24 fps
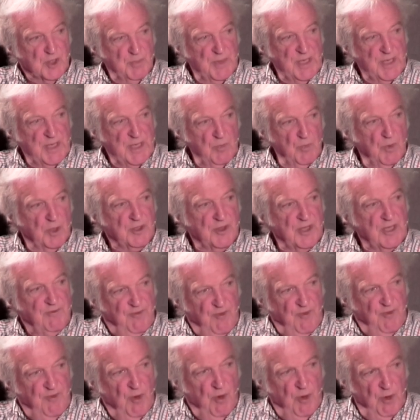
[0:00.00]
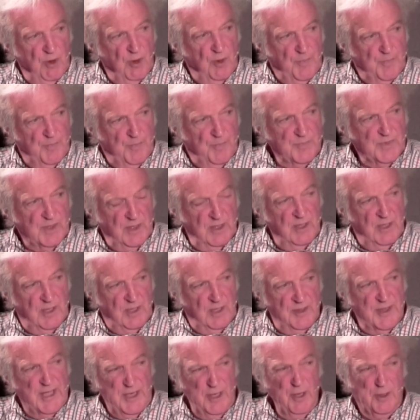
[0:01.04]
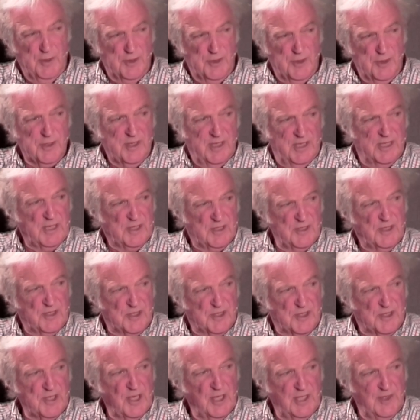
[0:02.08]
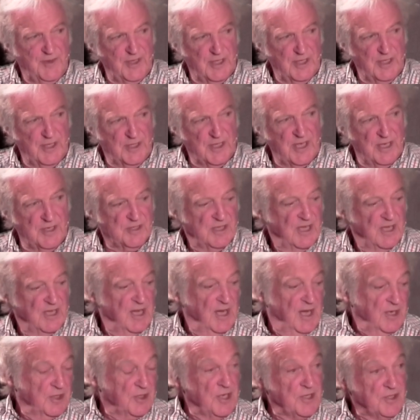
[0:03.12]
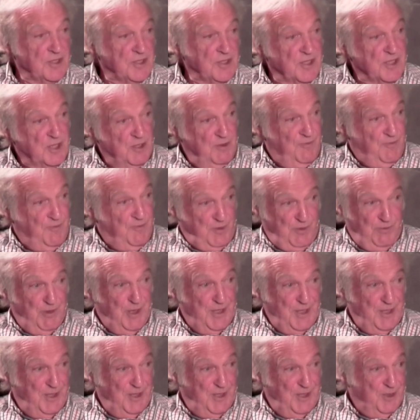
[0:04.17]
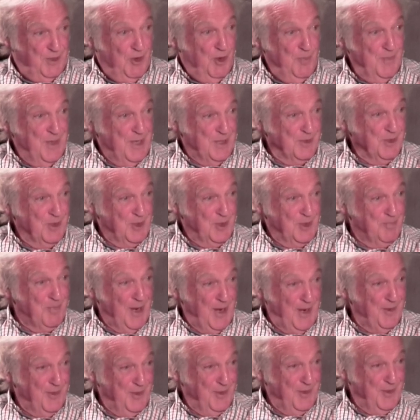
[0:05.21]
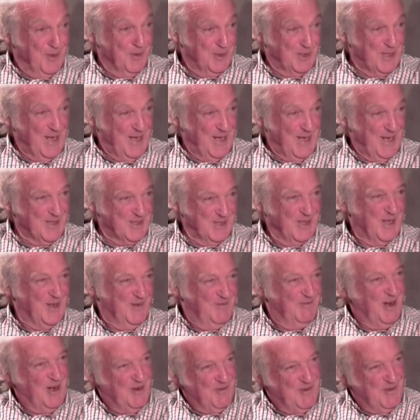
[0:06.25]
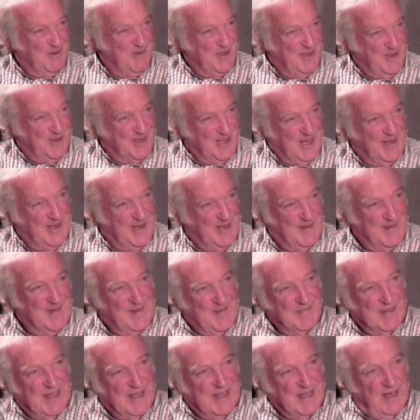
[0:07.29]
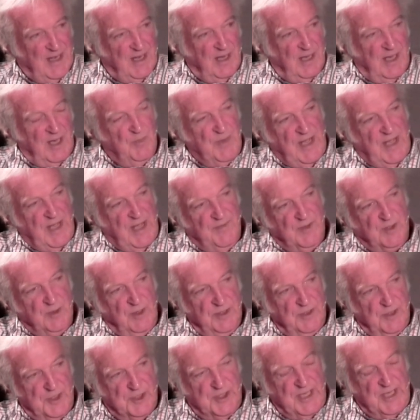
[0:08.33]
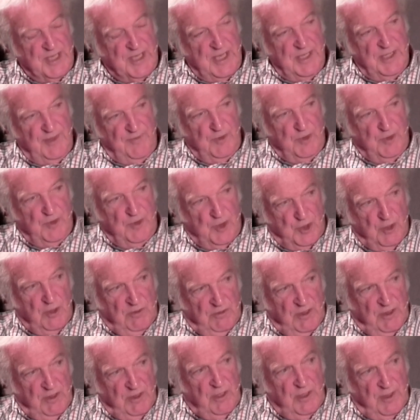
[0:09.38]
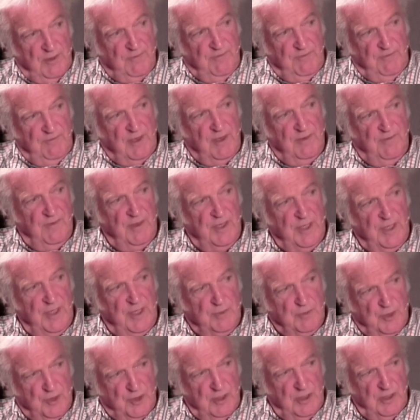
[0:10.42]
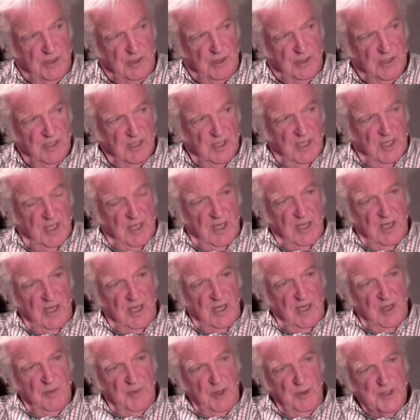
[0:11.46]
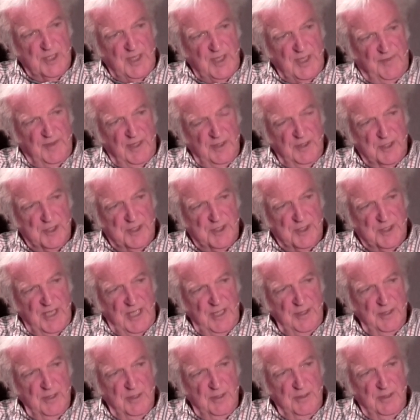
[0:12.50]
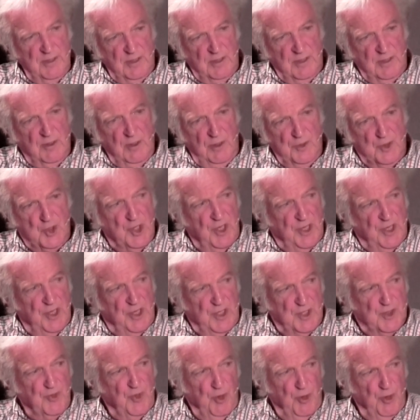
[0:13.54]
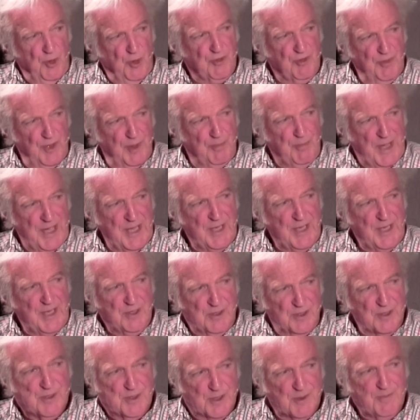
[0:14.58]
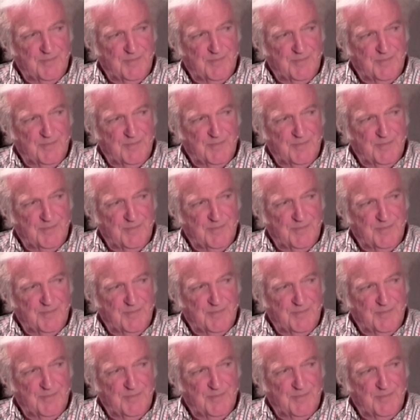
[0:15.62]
mean, what are they for? And it isn't a scientific text. Just as you've already told me, it's not a bioethical text, and I'm right with you there. And we have to understand different genre of literature. We also have to understand, though, that God shines forth from the pages.